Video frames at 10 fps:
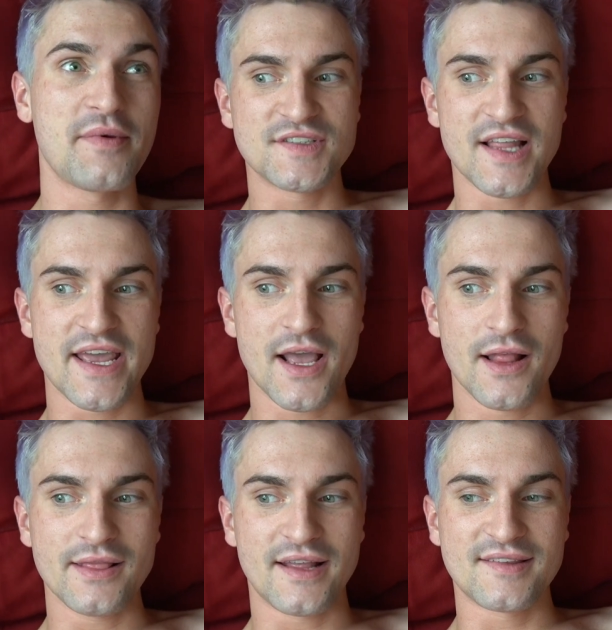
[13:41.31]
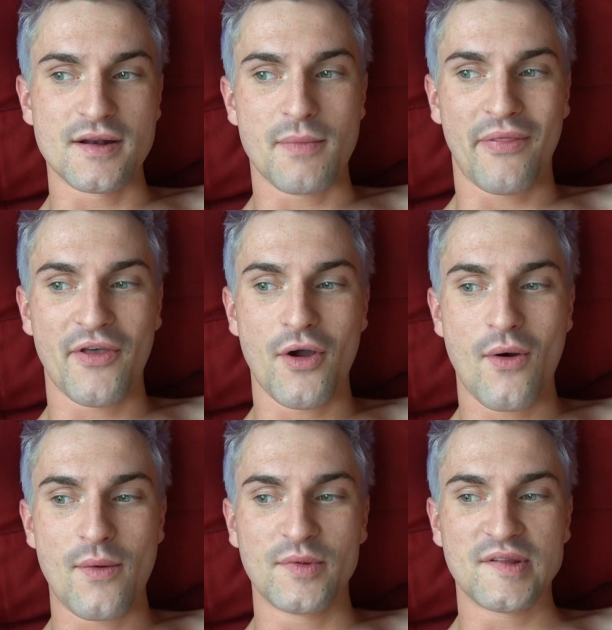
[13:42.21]
Just like less than a month ago,
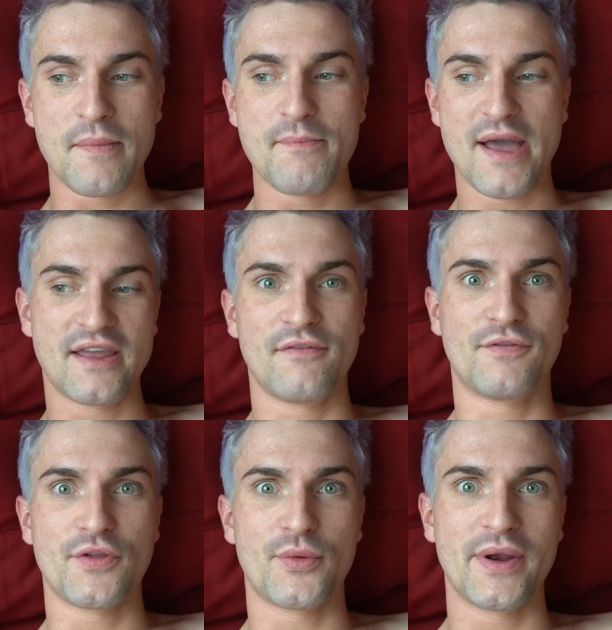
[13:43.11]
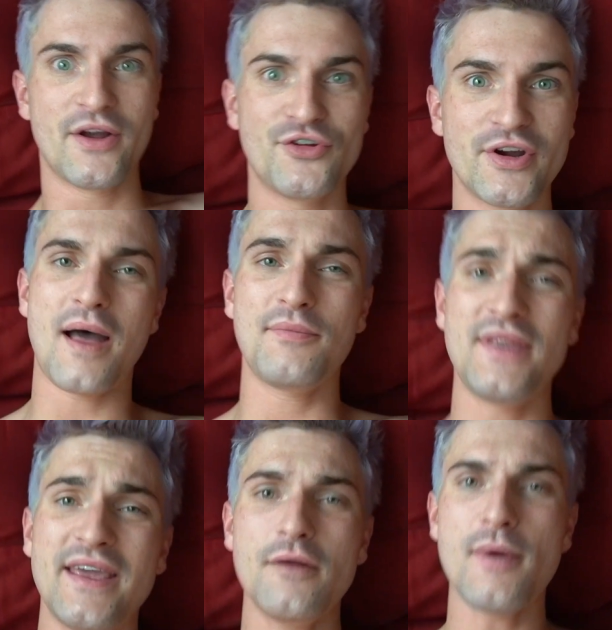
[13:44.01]
I was like begging for 300. I'm
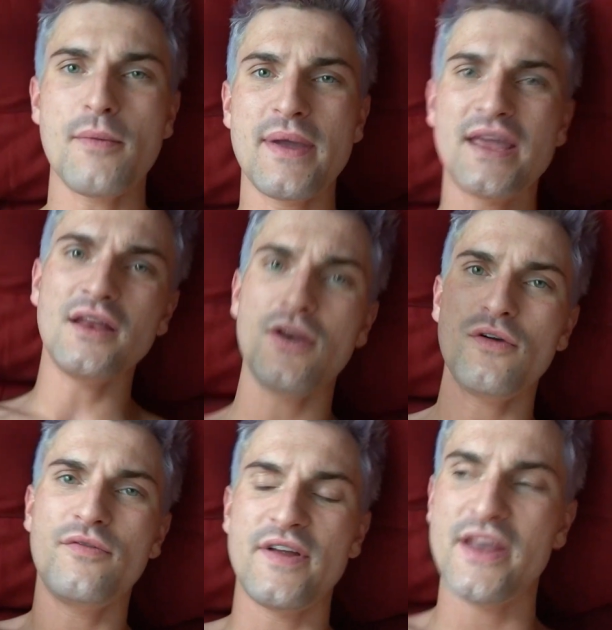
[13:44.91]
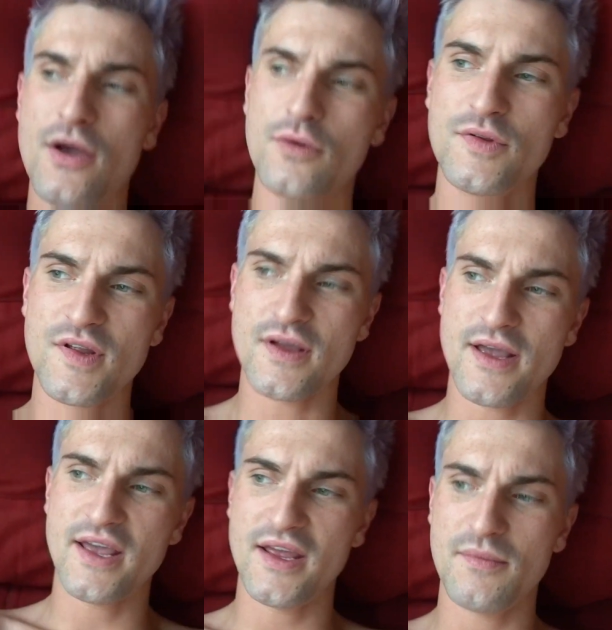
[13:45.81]
thinking about making new videos
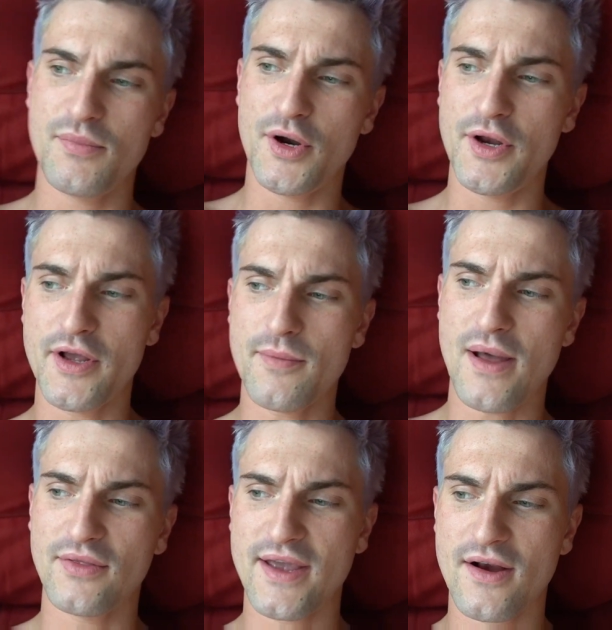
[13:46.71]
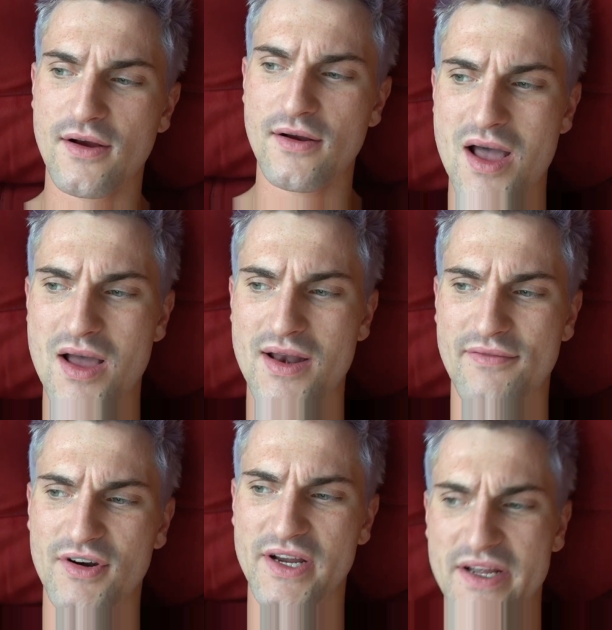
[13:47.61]
and putting them out there on
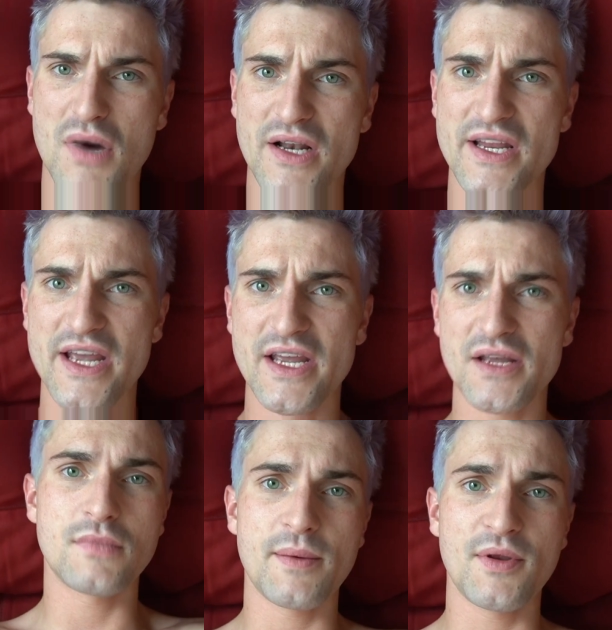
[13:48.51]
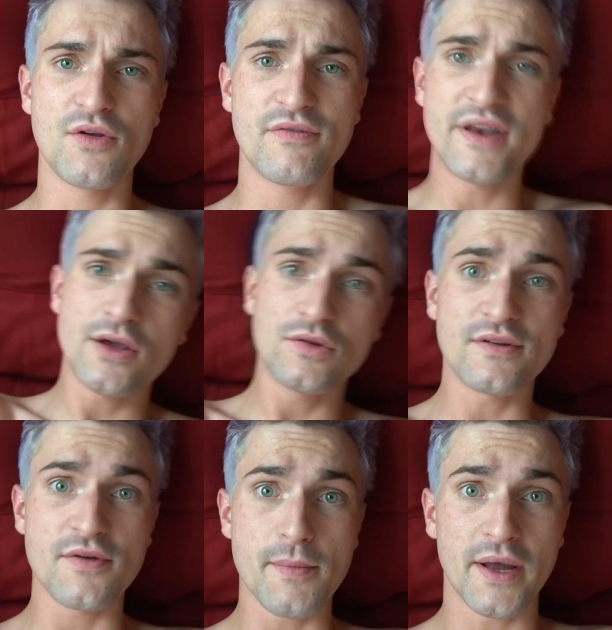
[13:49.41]
every Monday. Maybe new videos
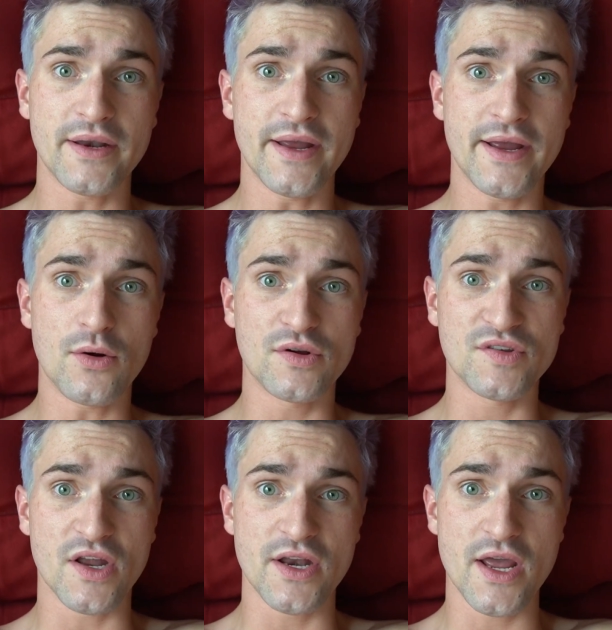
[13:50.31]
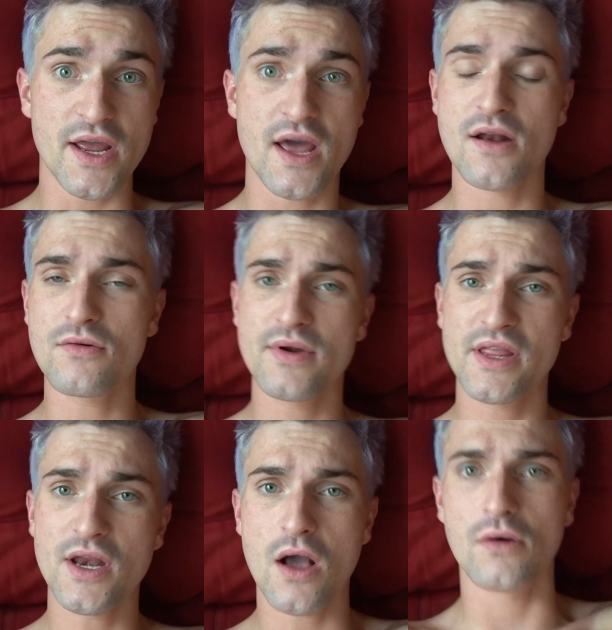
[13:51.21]
every Monday or Sunday. I don't
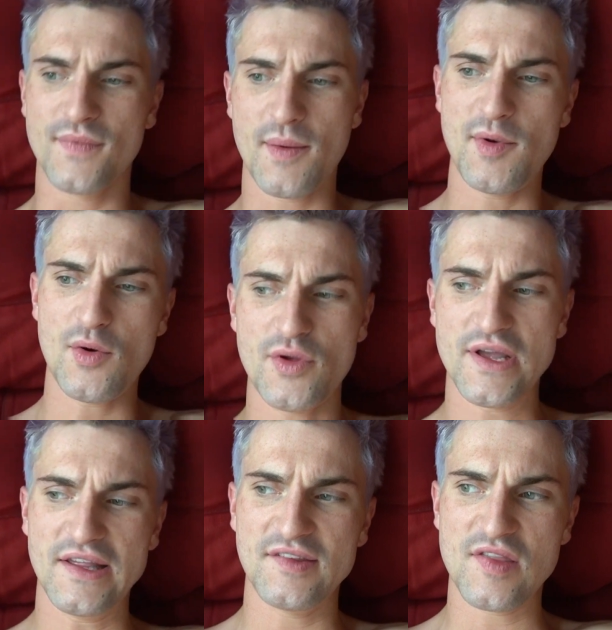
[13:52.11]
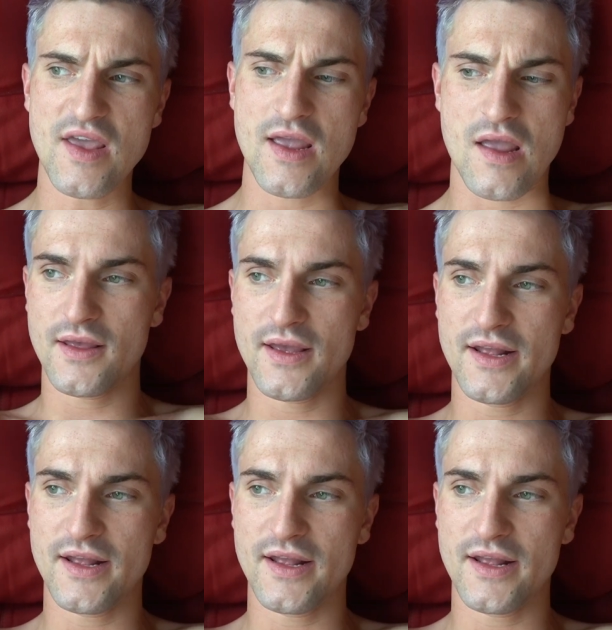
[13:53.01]
really know. Let me know what you guys think.